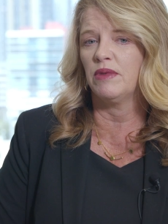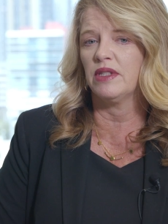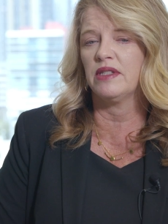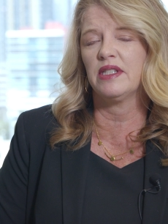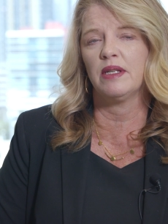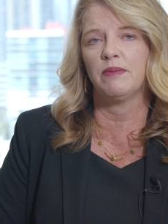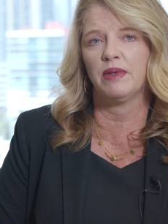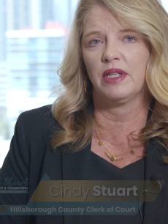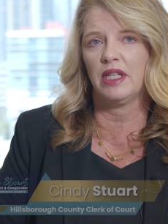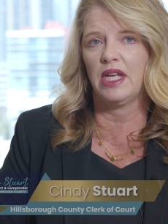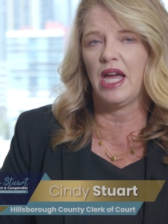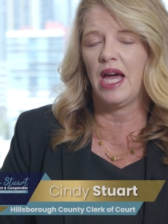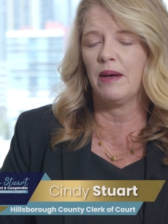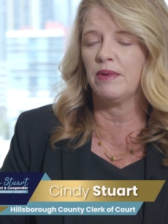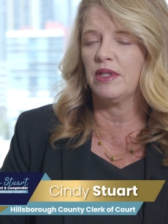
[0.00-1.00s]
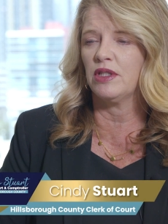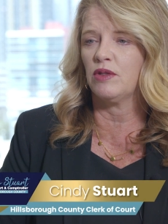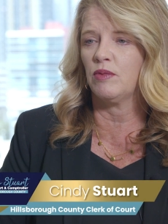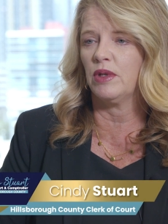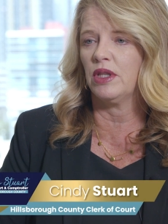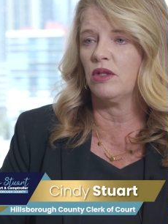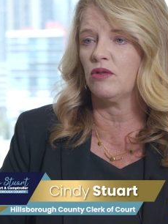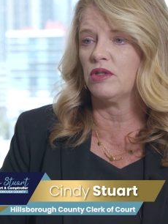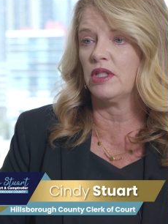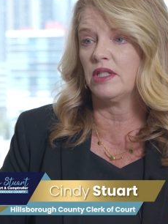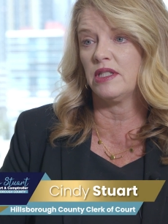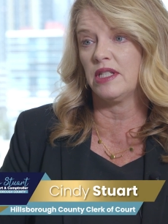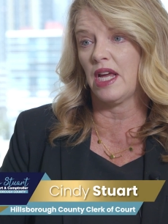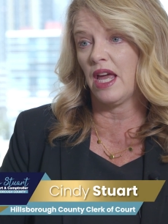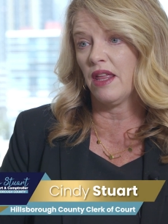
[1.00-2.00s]
This typically happens when there's a
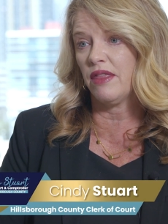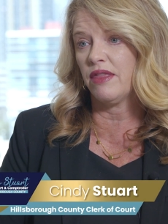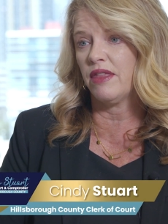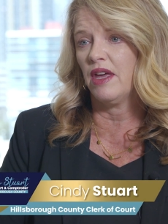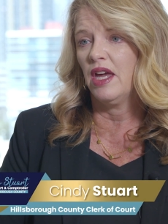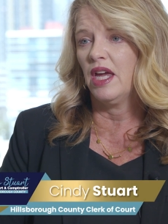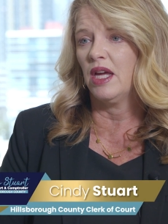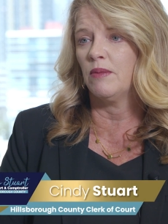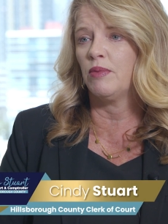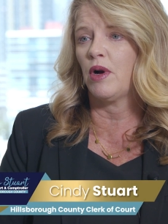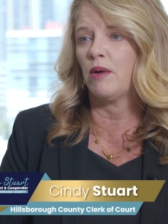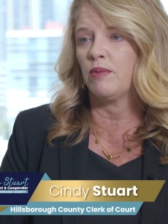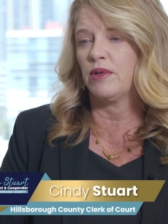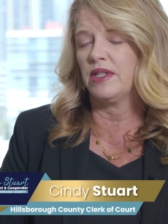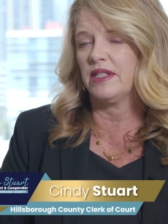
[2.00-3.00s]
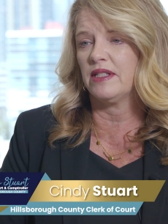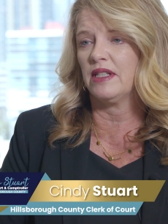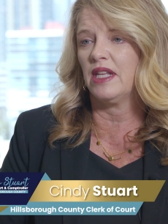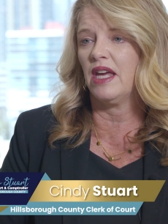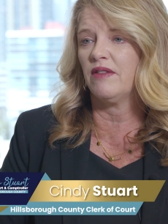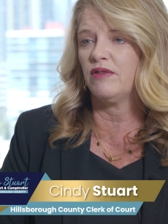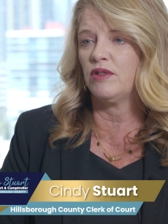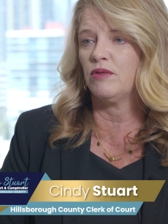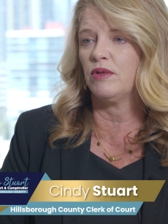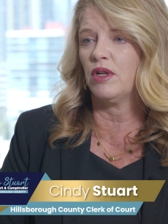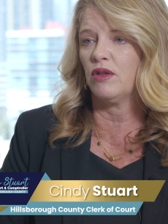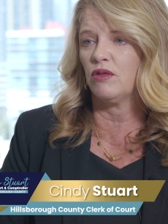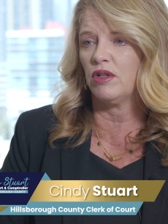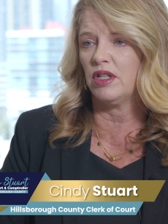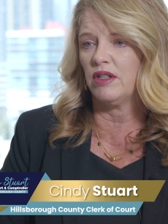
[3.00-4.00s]
death and property is left to
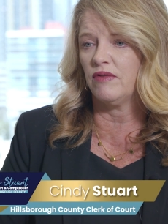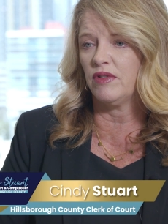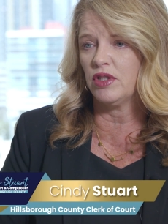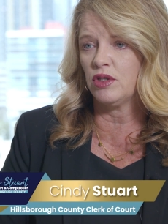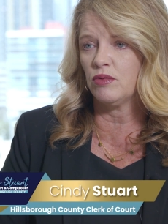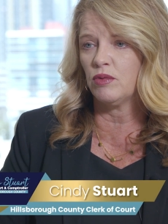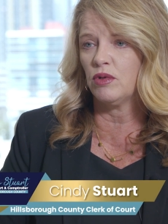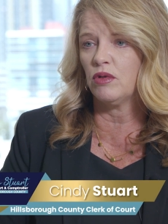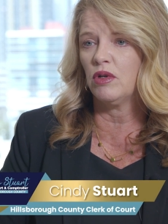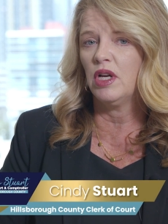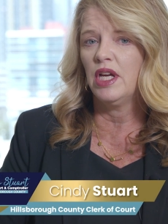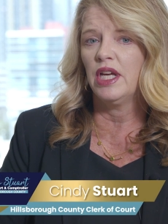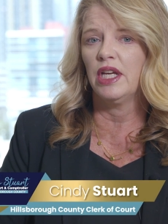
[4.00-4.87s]
another individual.